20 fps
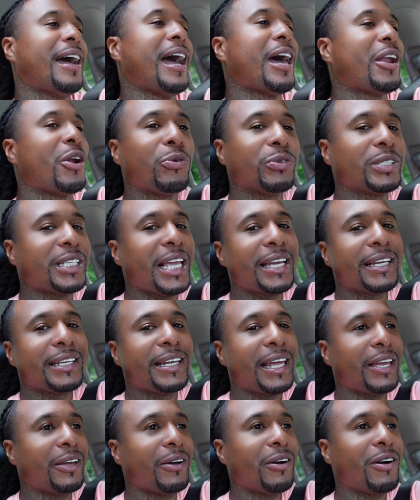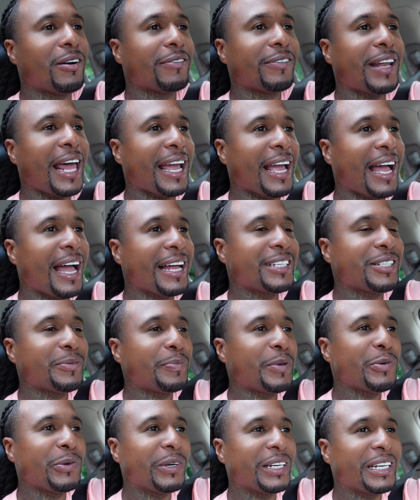I don't take a day off. Like, I
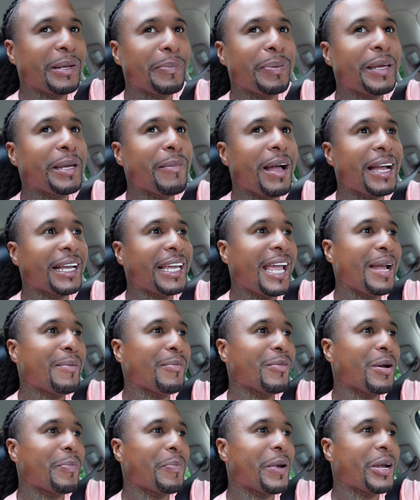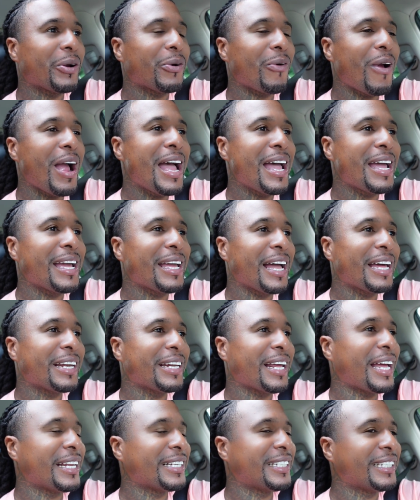just be wanting to pick my camera up and grind.
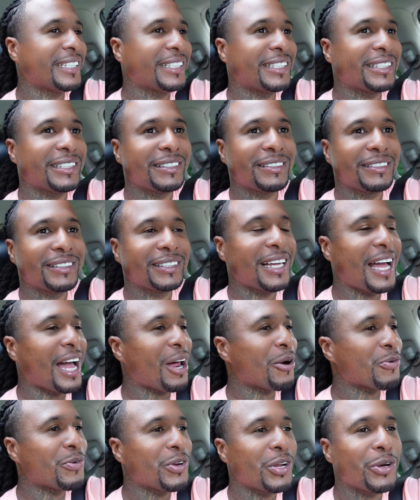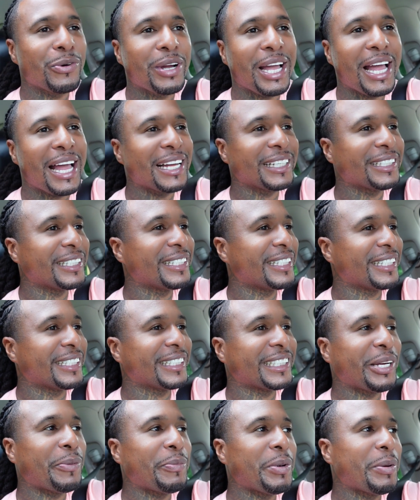I don't know, guys. It's
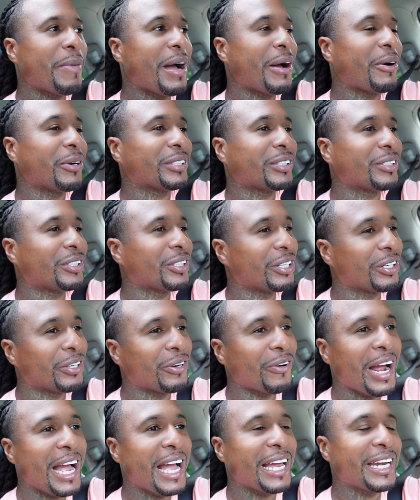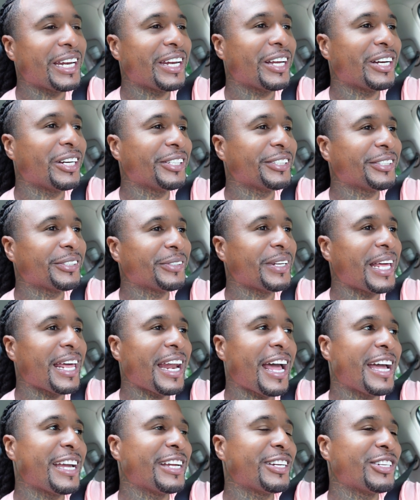just something about the grind and the hustle
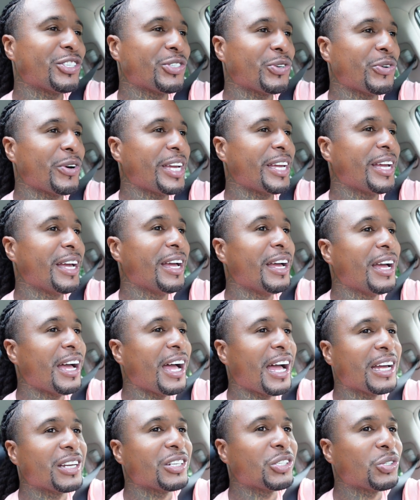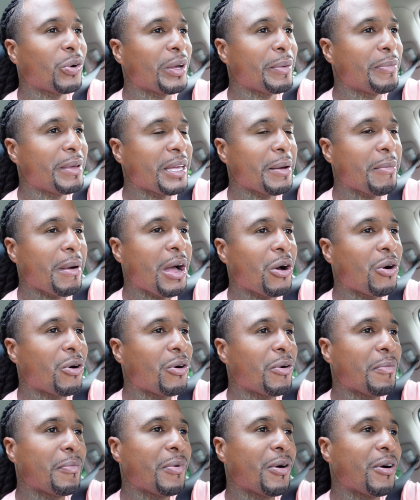that I enjoy. I enjoy being my
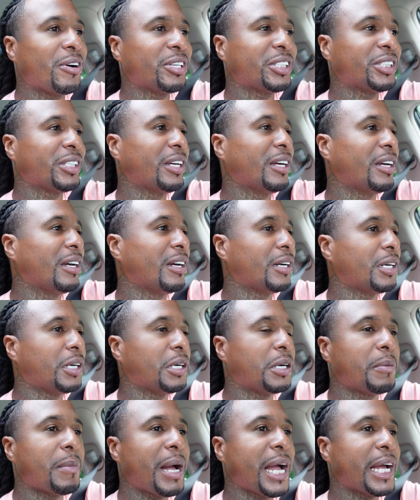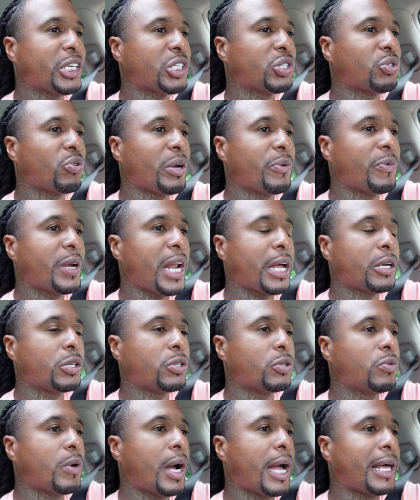own boss. I enjoy what I
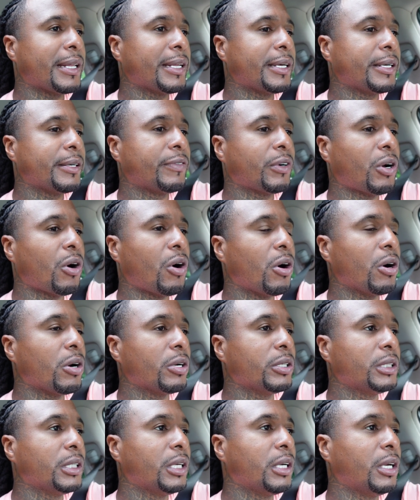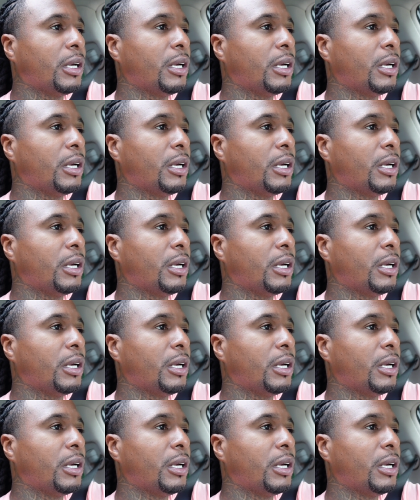do. I love cars.